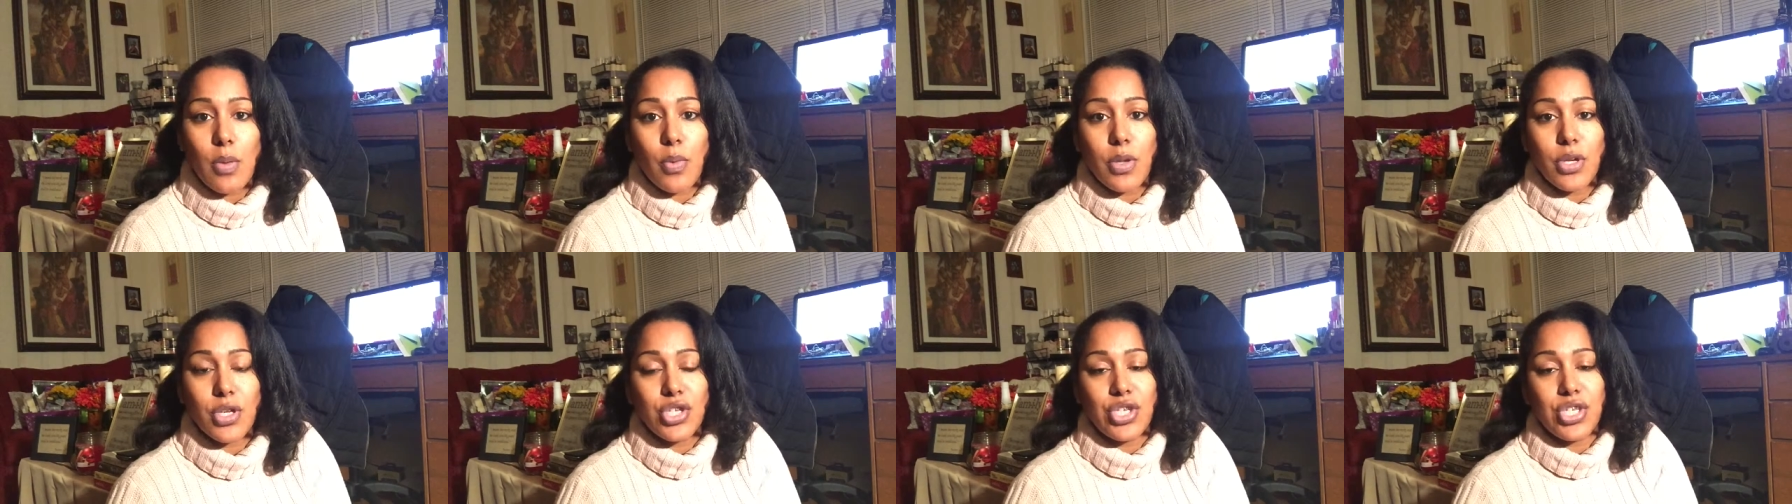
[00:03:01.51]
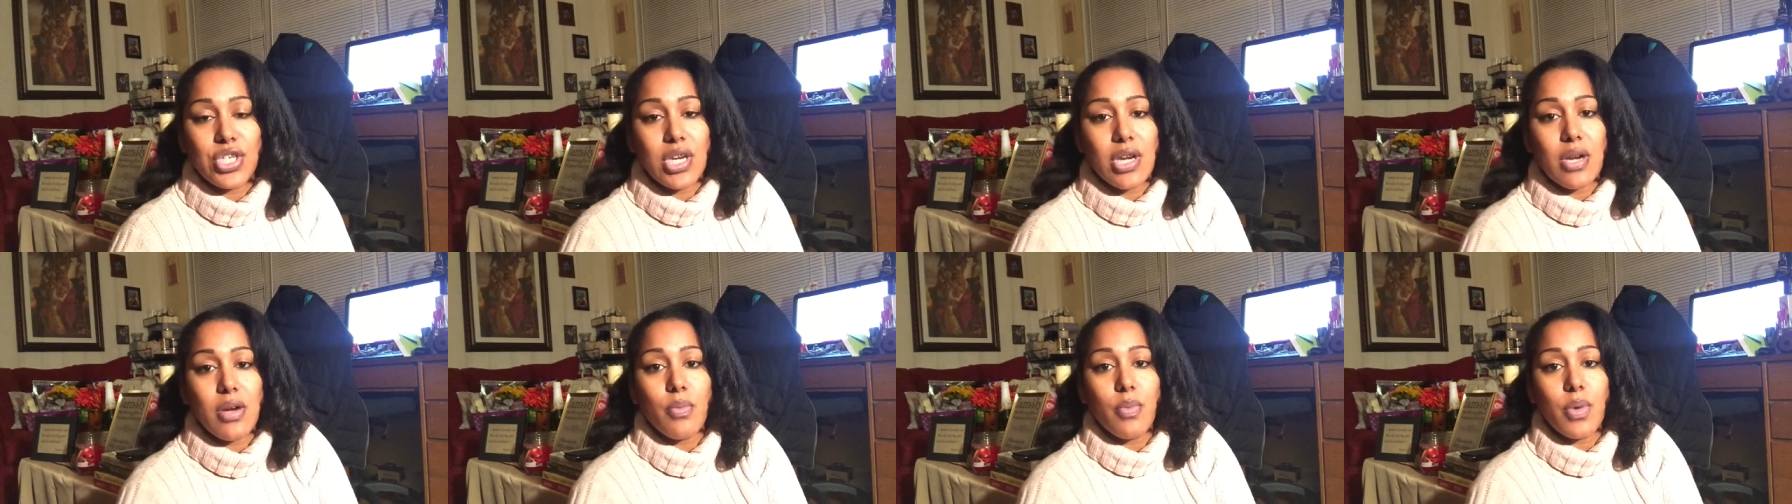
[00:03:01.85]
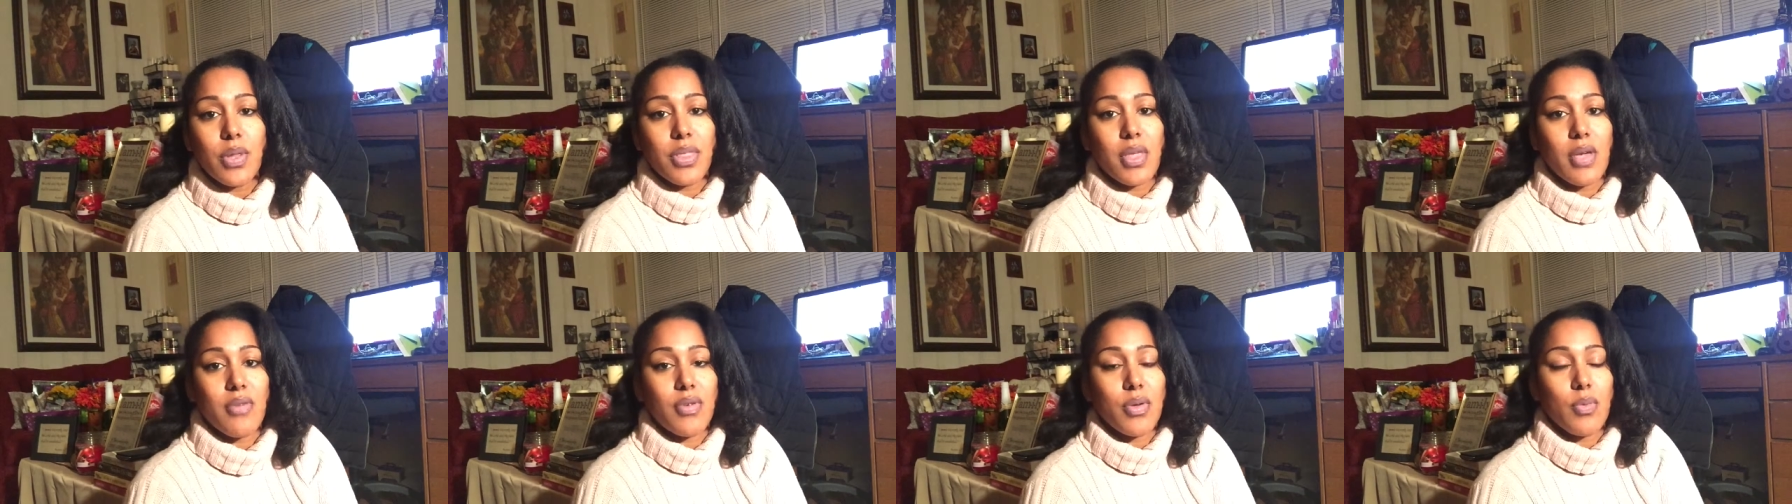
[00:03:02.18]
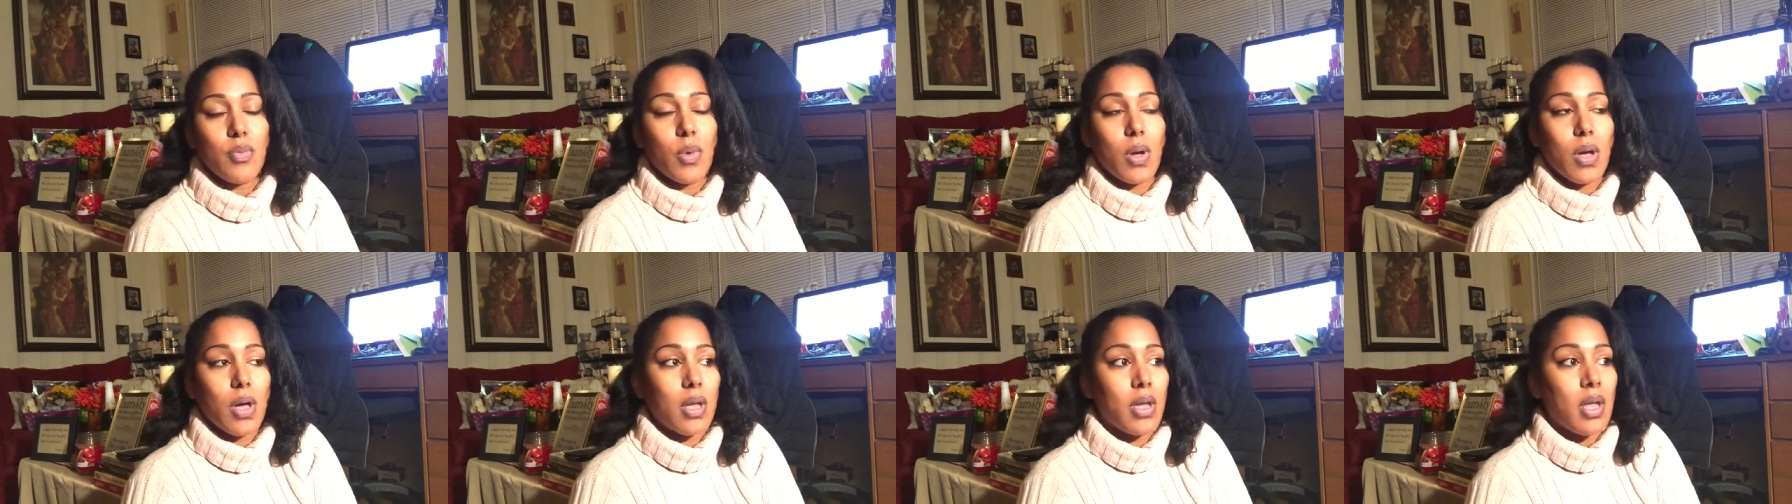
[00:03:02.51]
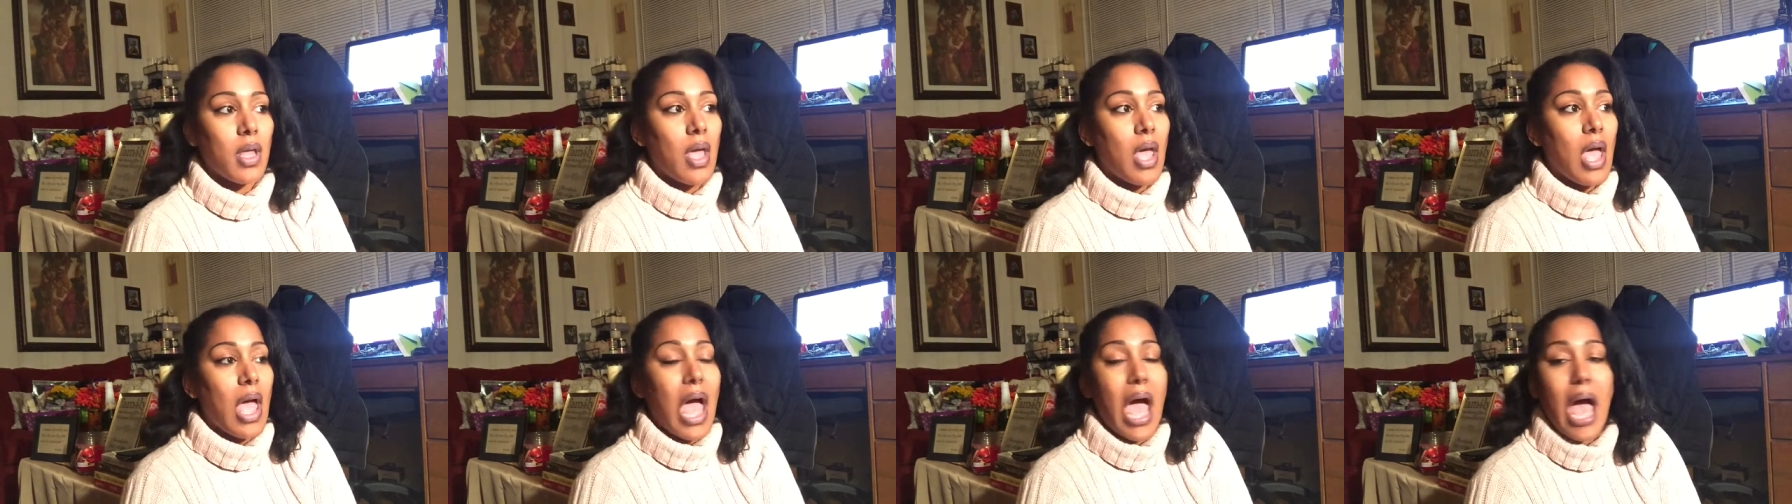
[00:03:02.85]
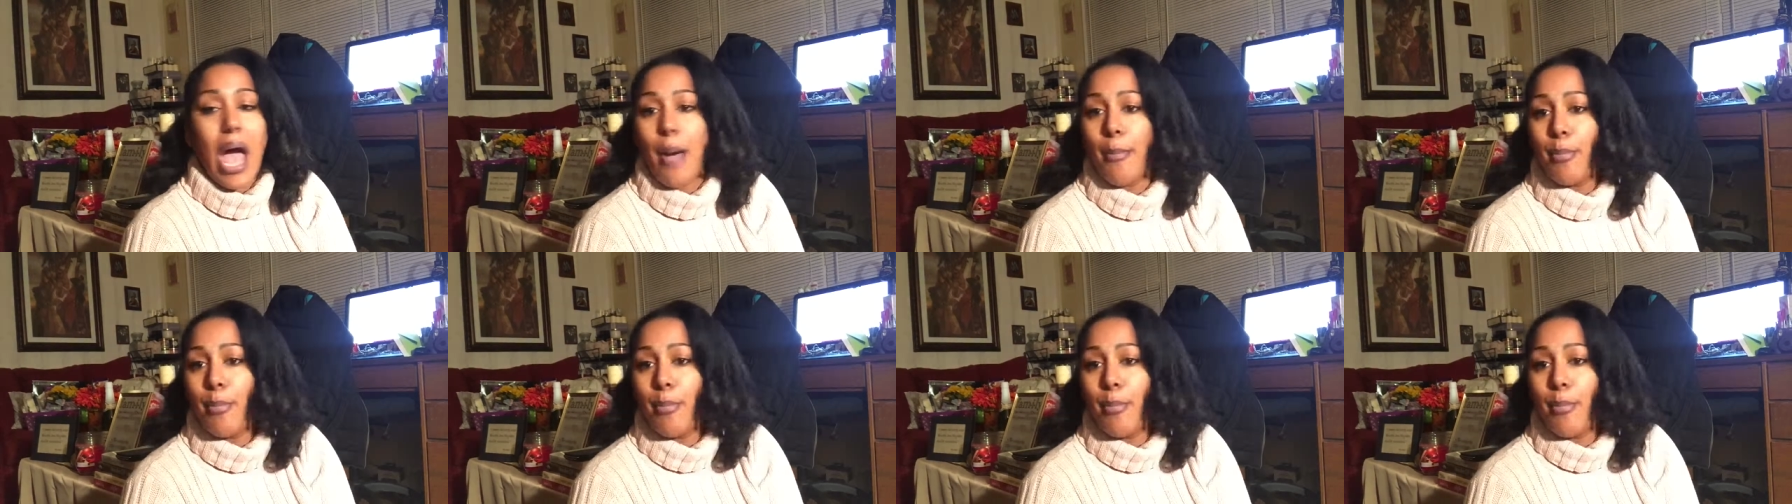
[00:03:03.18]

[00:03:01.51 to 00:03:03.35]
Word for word: I want to share with everyone.